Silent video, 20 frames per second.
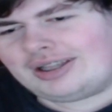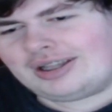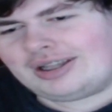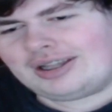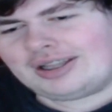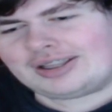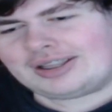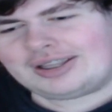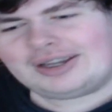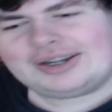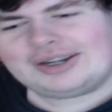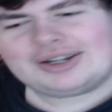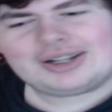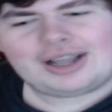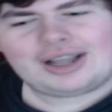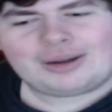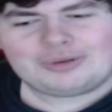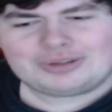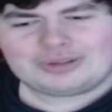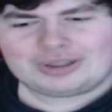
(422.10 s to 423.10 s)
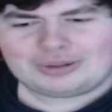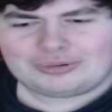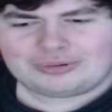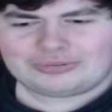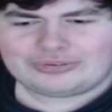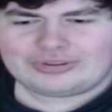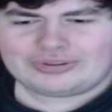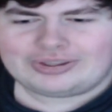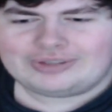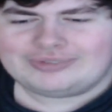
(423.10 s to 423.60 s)
I kind of got what they were
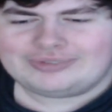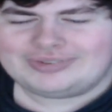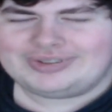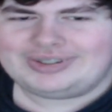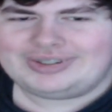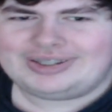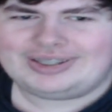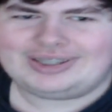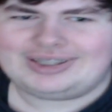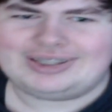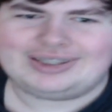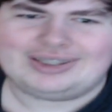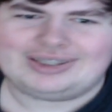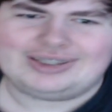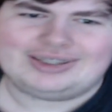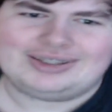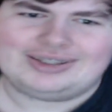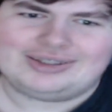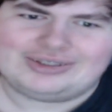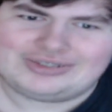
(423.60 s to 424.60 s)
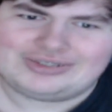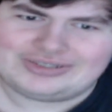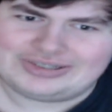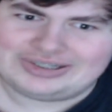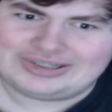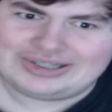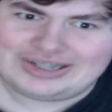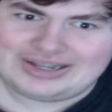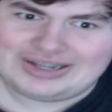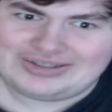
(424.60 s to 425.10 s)
saying, but
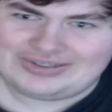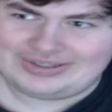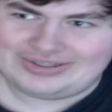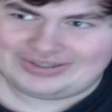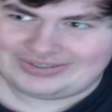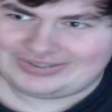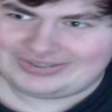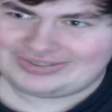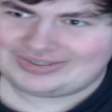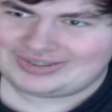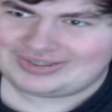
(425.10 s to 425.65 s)
Jesus.